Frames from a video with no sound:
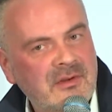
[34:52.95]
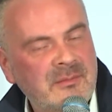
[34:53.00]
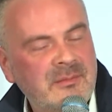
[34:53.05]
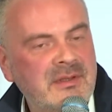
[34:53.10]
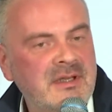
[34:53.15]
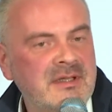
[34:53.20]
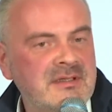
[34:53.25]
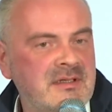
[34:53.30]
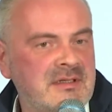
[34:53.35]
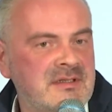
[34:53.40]

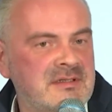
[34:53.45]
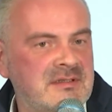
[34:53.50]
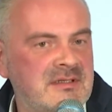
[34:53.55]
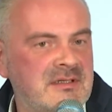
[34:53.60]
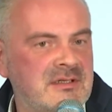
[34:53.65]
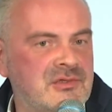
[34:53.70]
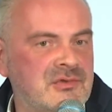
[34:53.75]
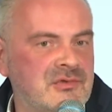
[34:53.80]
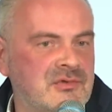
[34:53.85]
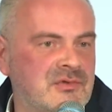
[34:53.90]

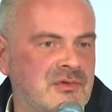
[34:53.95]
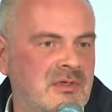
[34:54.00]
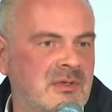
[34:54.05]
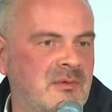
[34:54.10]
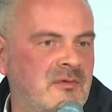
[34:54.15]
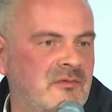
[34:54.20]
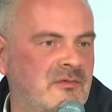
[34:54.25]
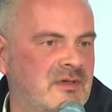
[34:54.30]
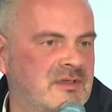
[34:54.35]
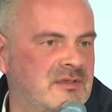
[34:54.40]
perimeter
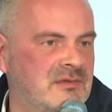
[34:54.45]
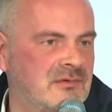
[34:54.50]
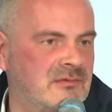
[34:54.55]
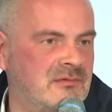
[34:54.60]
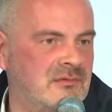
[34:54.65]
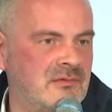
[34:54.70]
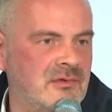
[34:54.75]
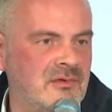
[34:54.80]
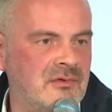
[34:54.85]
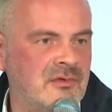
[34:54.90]
following
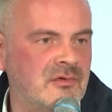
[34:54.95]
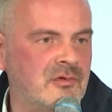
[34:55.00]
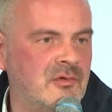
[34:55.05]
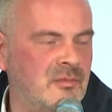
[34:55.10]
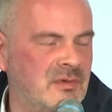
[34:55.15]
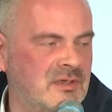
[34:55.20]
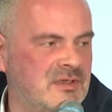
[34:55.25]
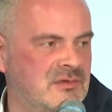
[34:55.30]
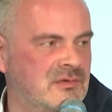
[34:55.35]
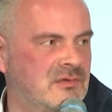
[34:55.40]
data
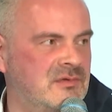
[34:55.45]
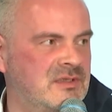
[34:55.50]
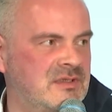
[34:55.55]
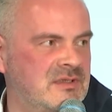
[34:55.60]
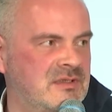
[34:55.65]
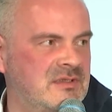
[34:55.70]
leakage.